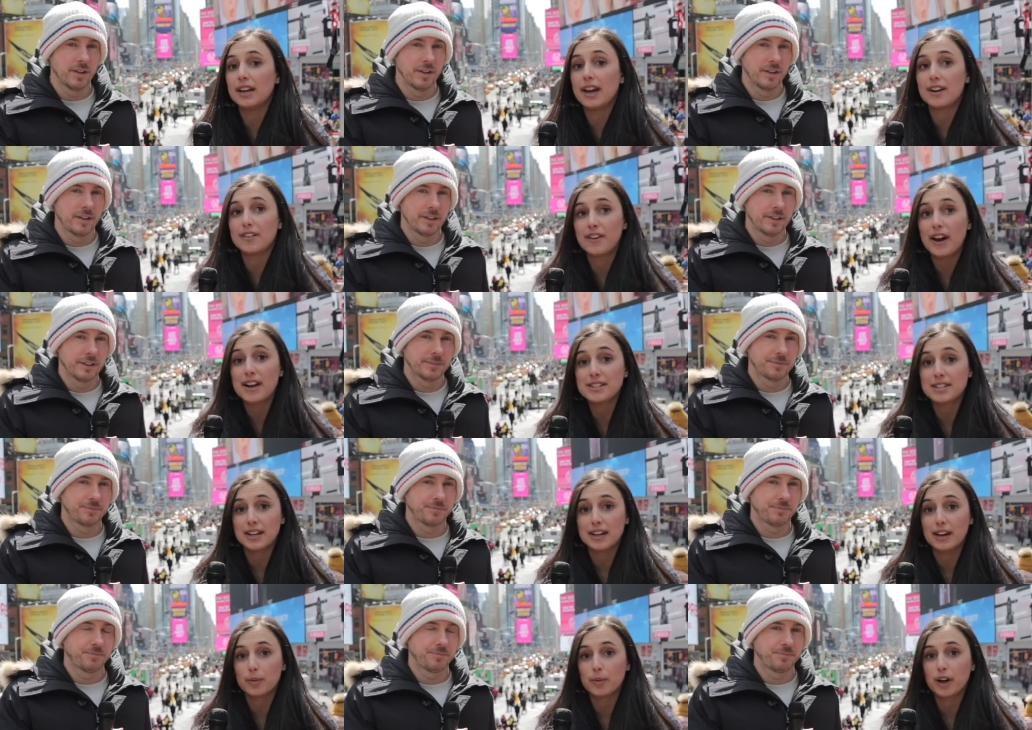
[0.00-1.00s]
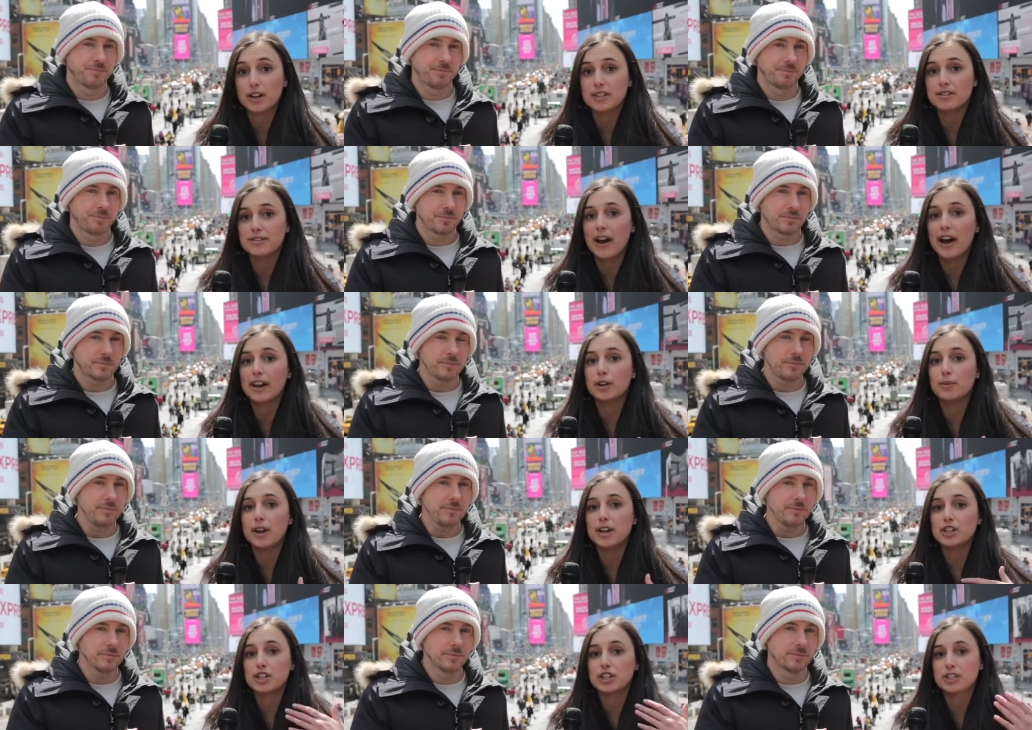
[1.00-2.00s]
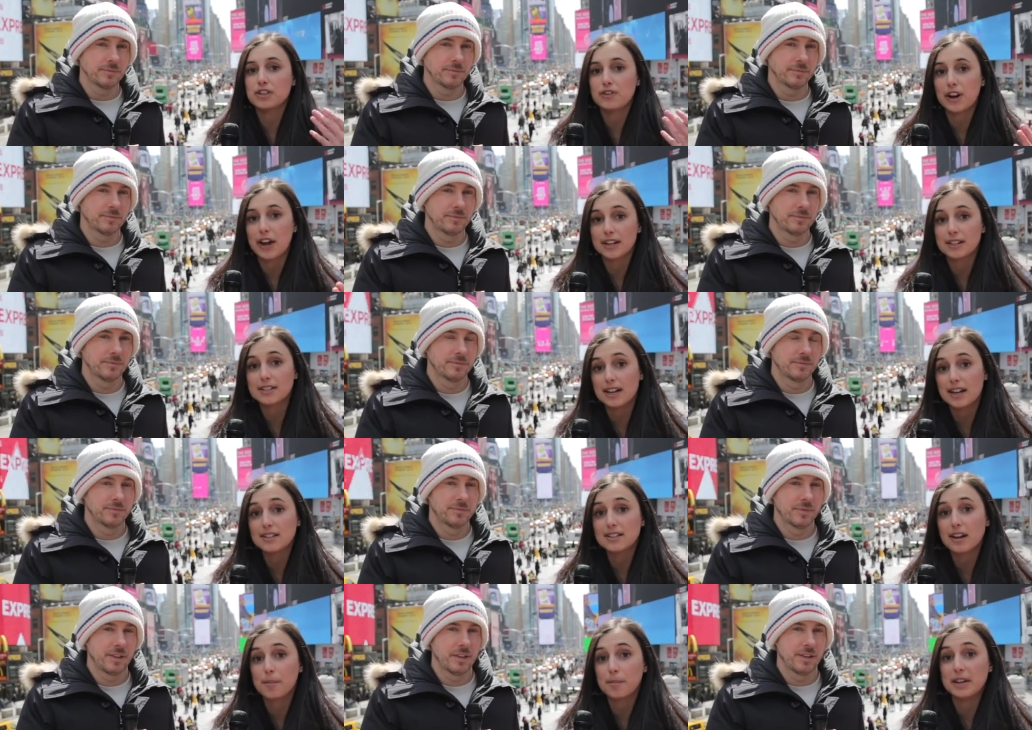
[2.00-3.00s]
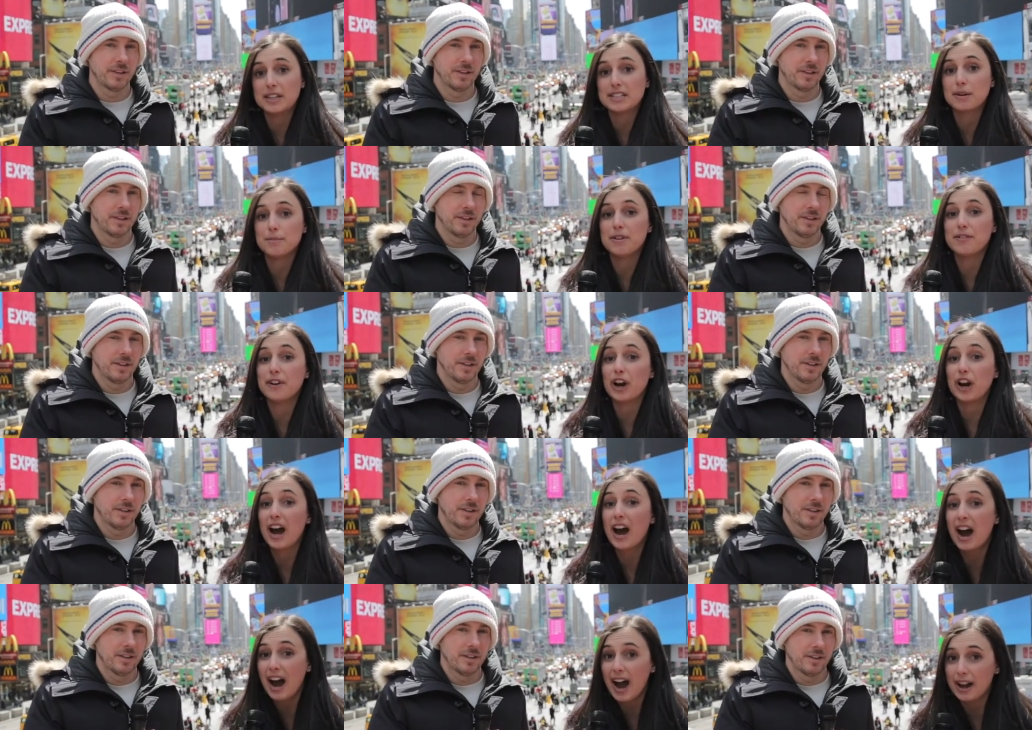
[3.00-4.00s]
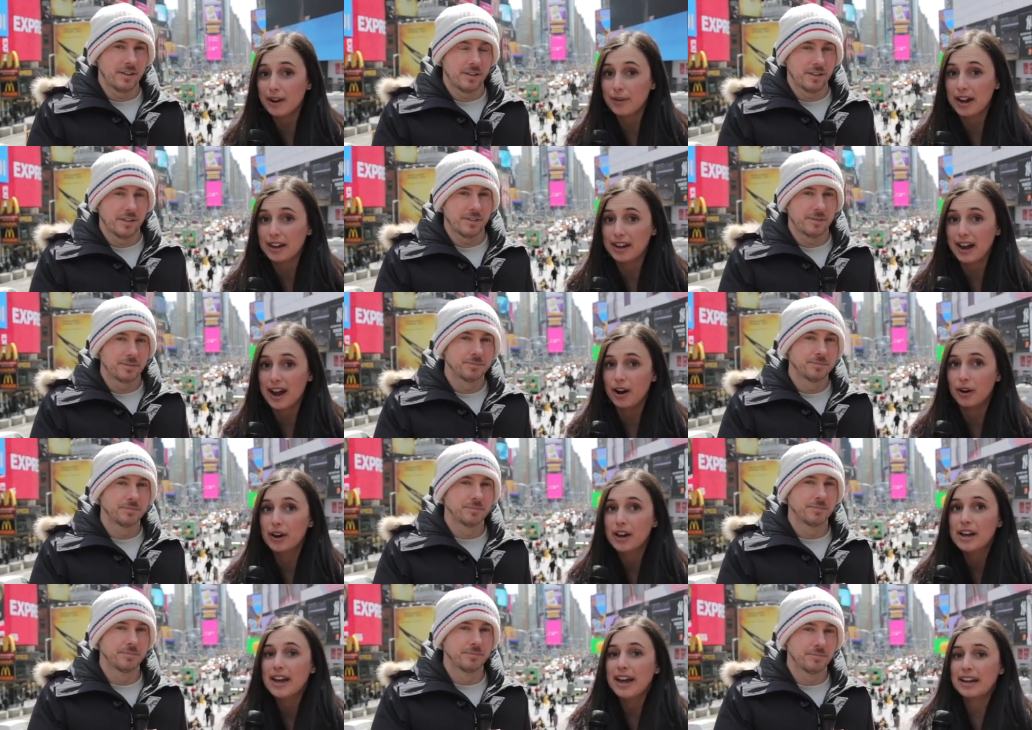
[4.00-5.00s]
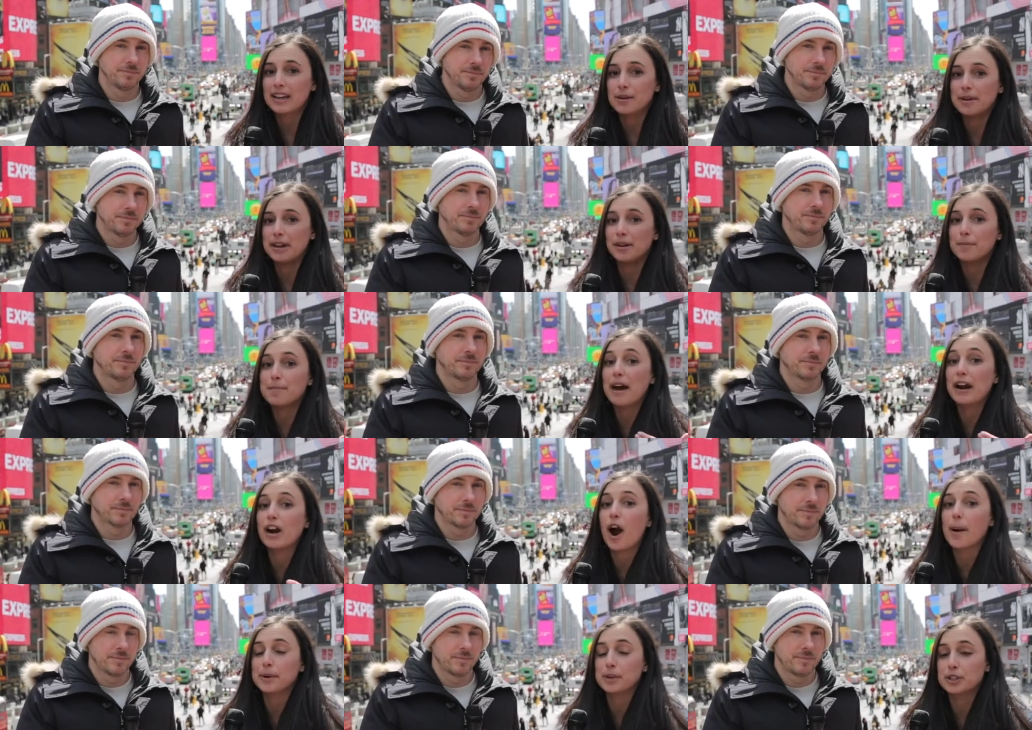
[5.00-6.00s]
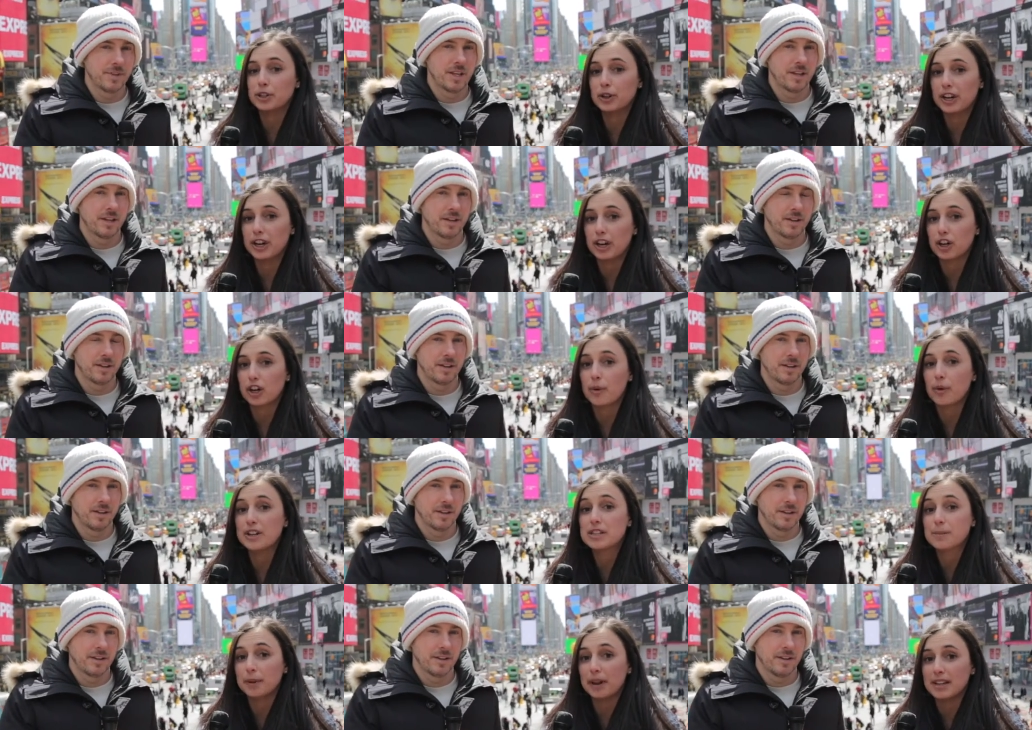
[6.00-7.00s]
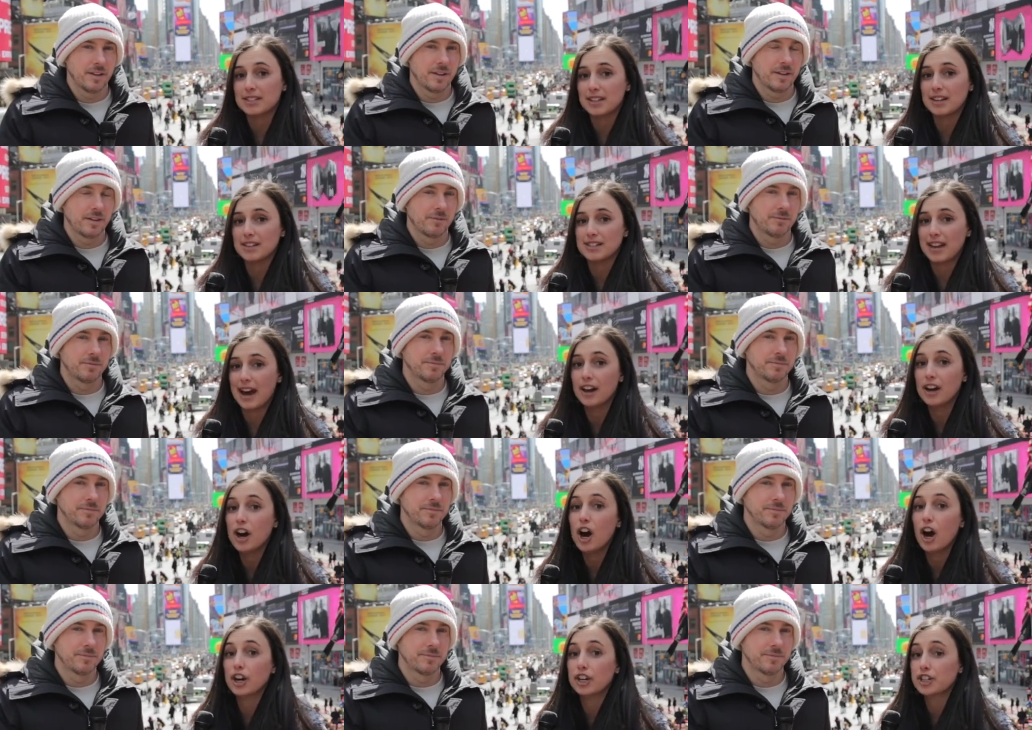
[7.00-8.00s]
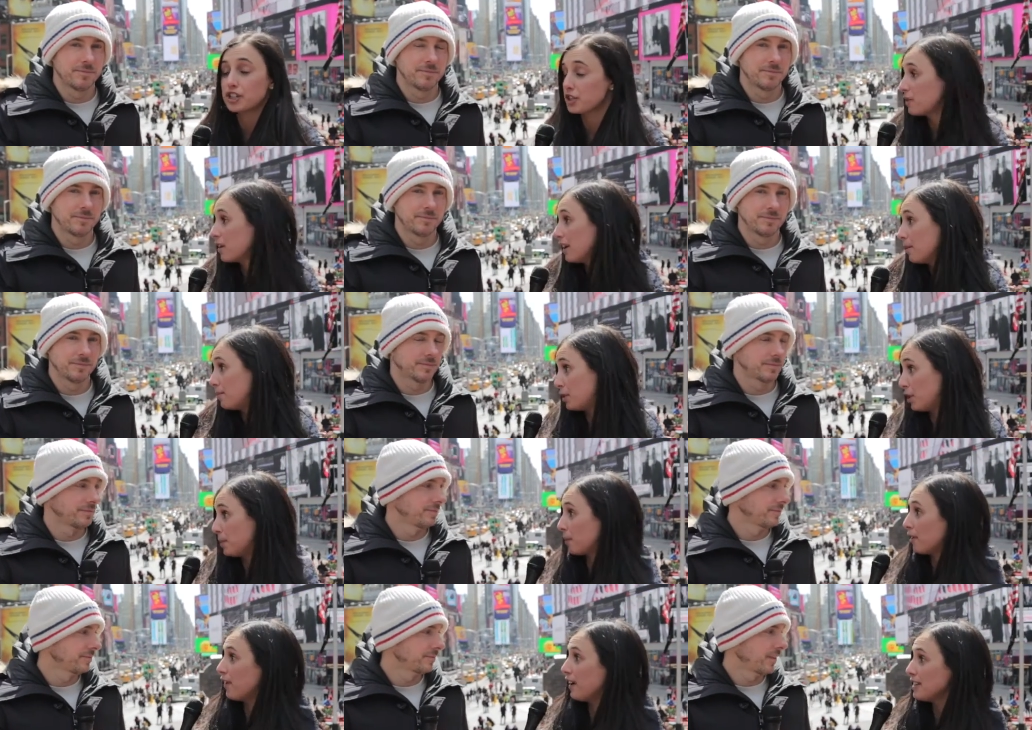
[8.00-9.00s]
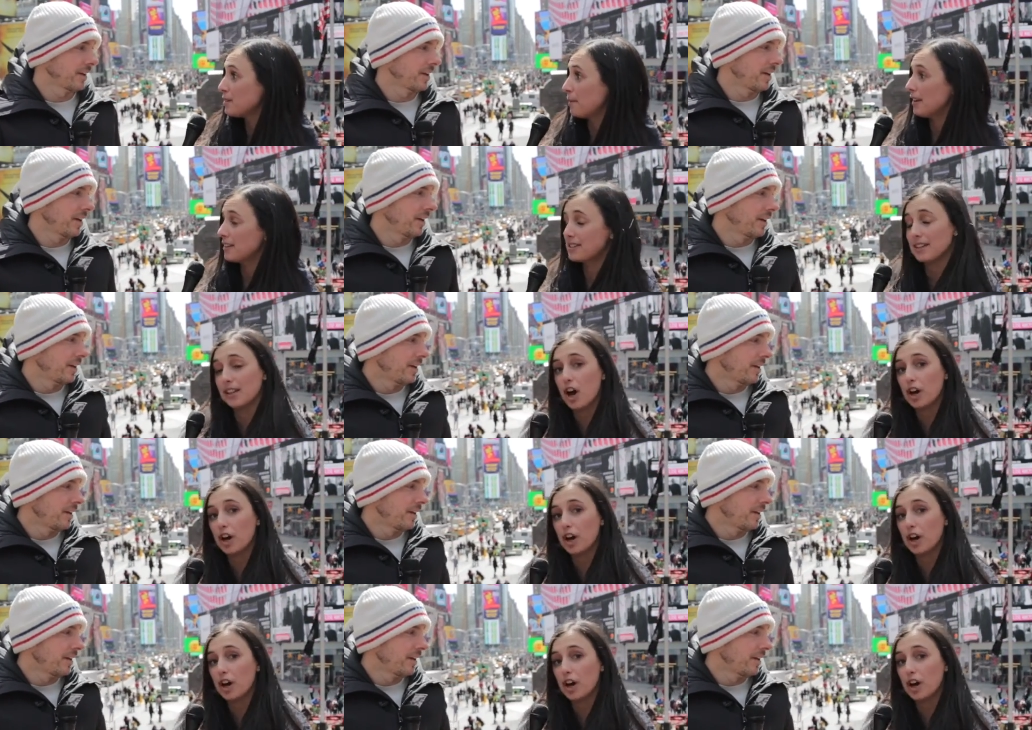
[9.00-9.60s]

Speaker 1: to get invested in. Whereas the valuations of United States companies can be very high right now, it can be a better opportunity to go into places that are cheaper investments and